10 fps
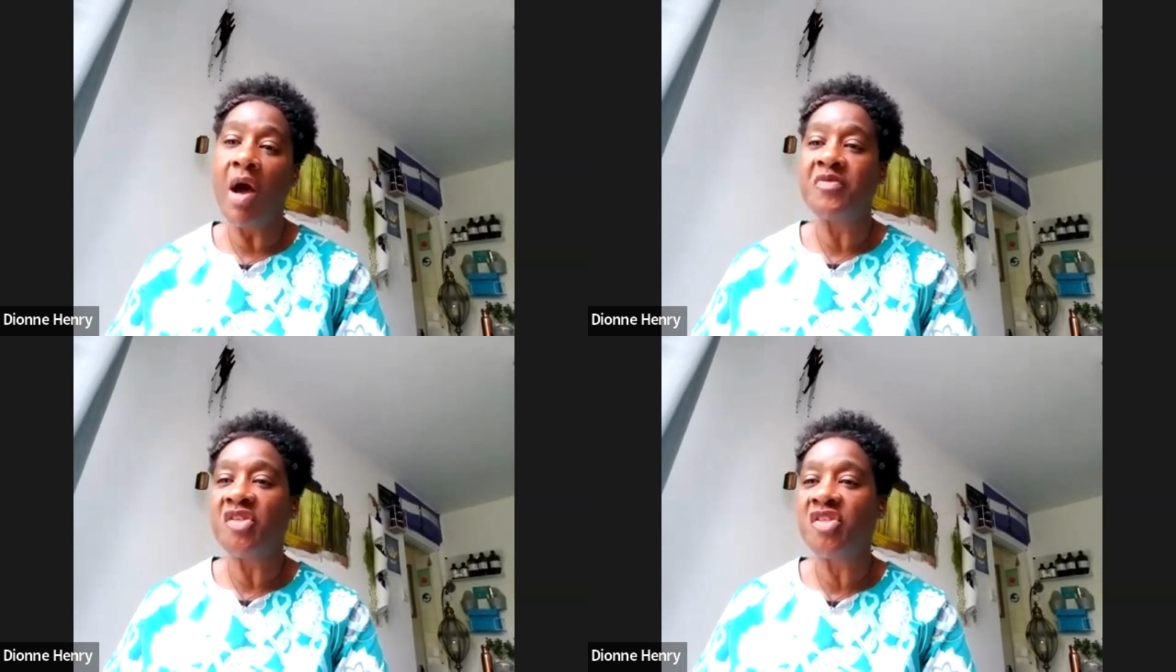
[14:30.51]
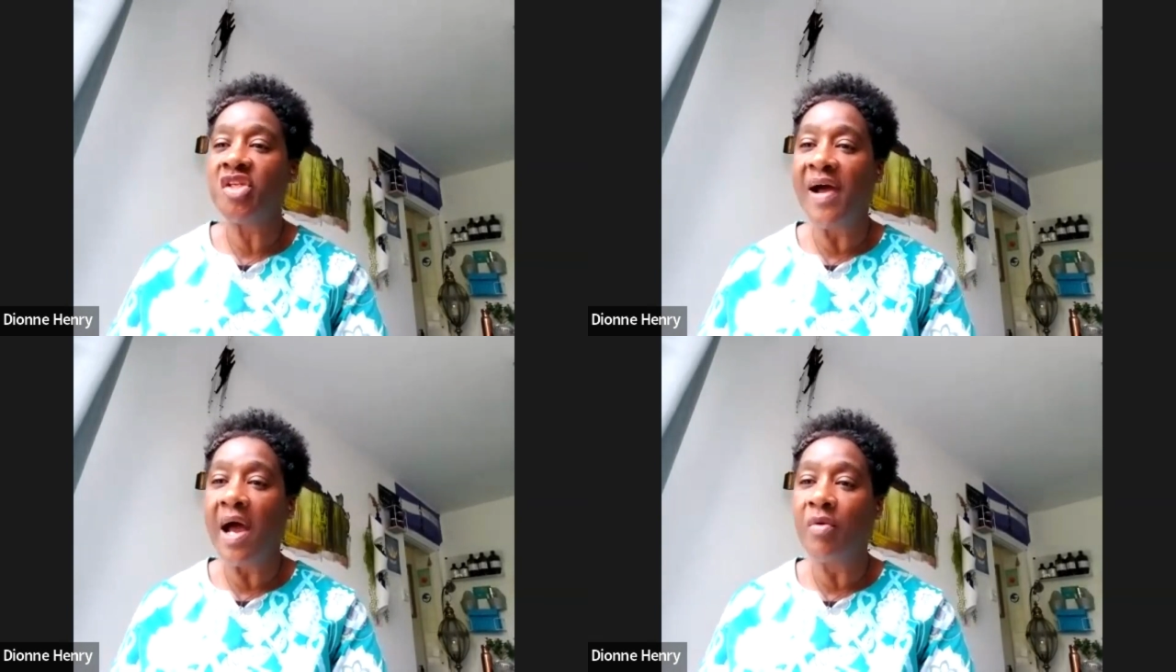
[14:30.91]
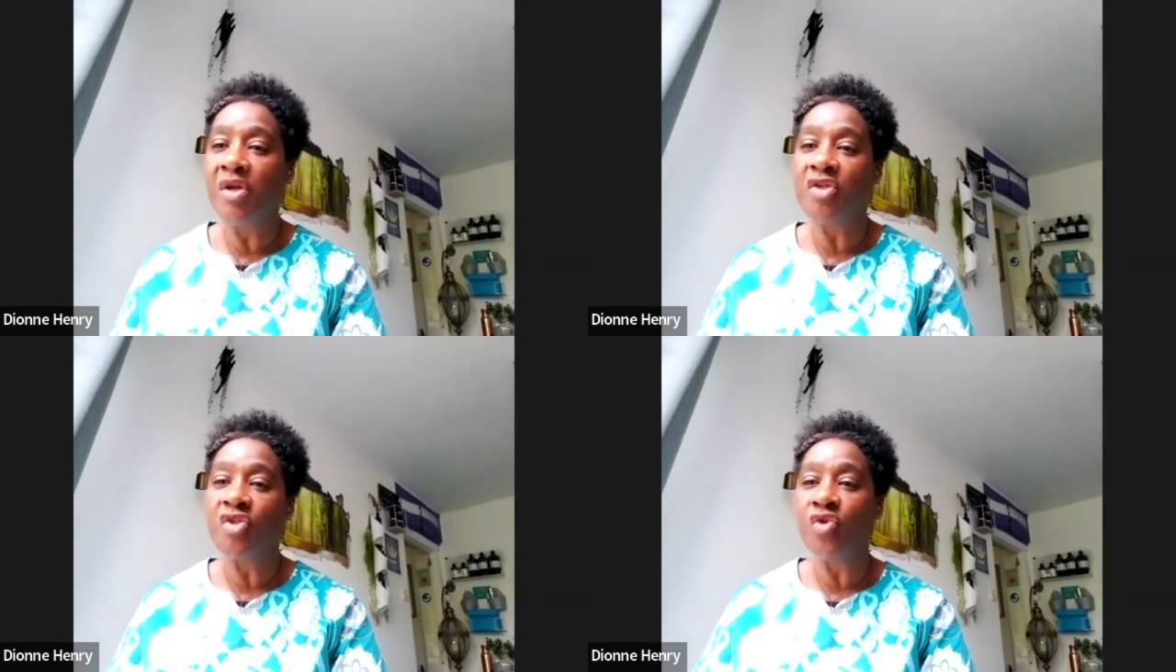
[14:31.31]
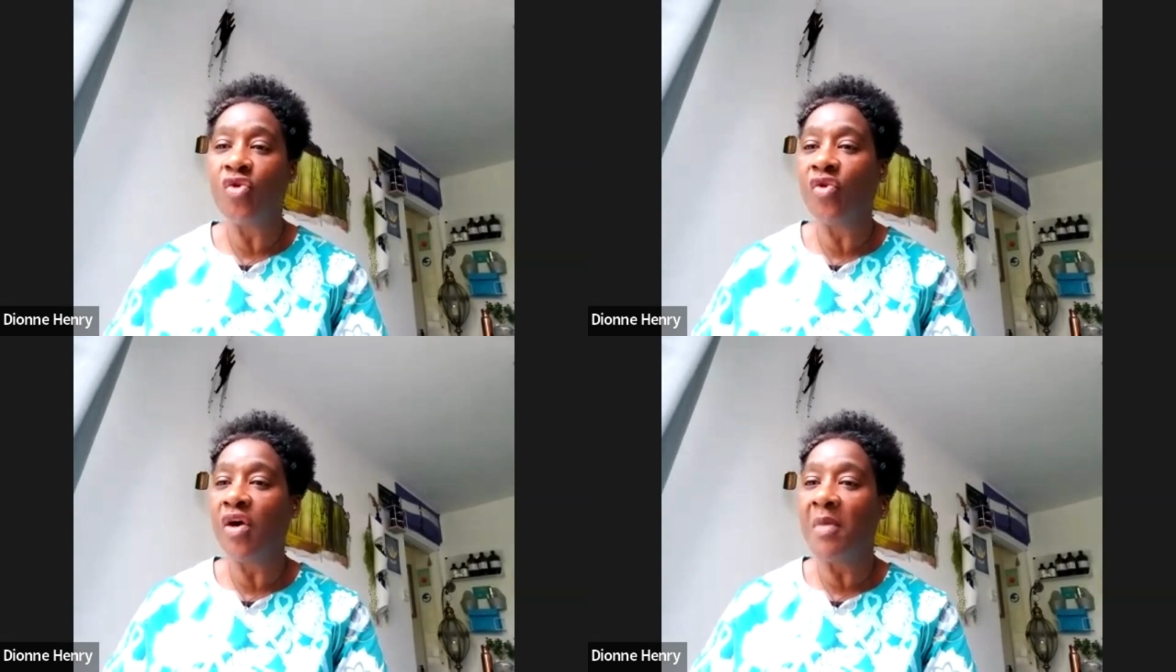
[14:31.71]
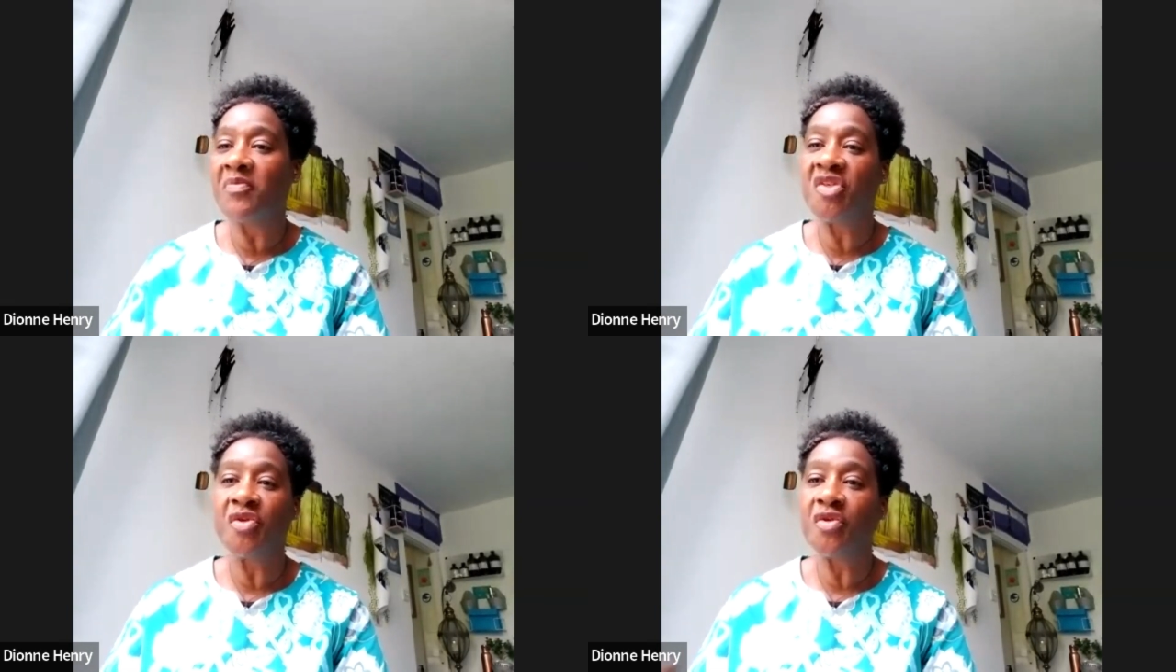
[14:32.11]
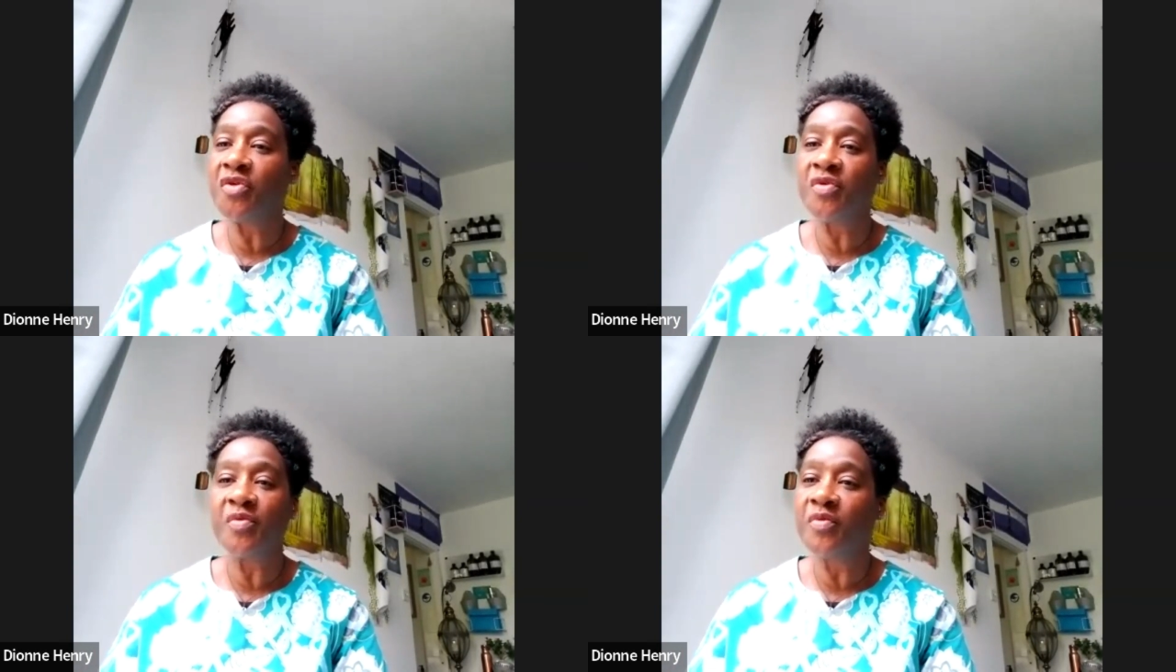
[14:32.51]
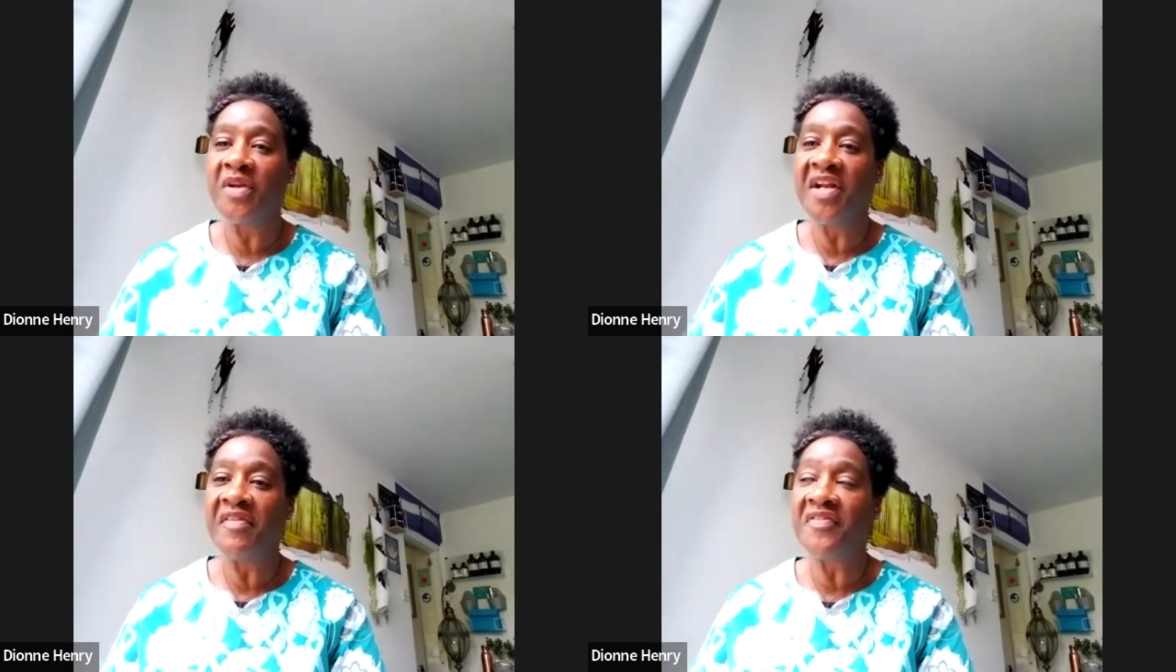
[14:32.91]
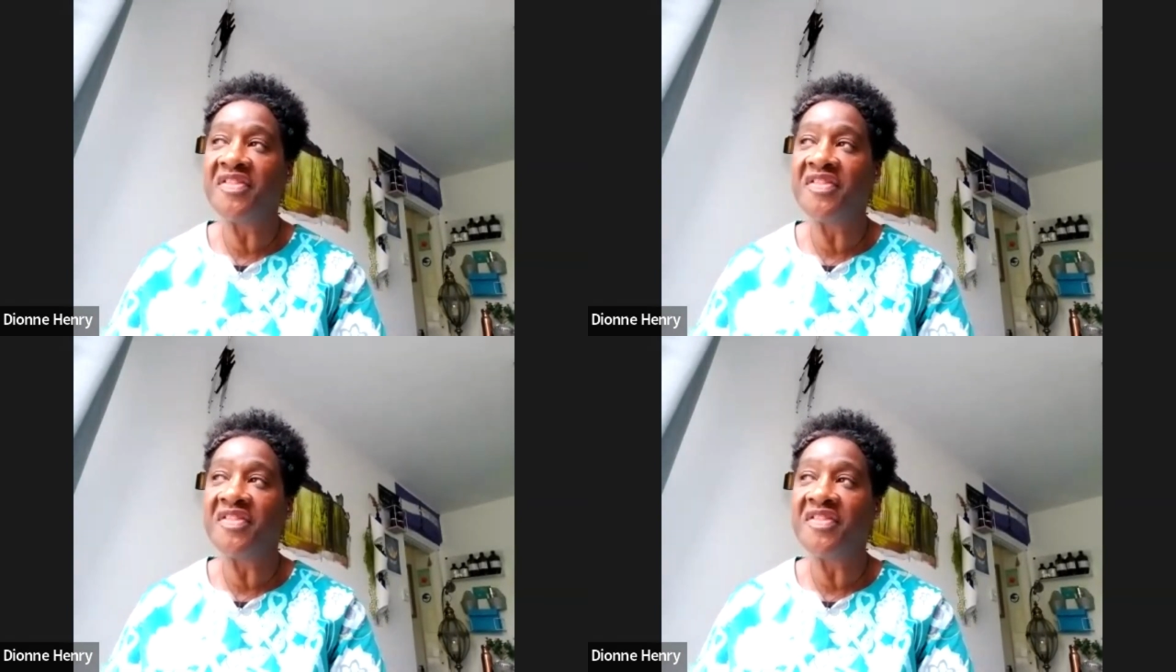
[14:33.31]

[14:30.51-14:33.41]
up to 2 hours or up to whatever.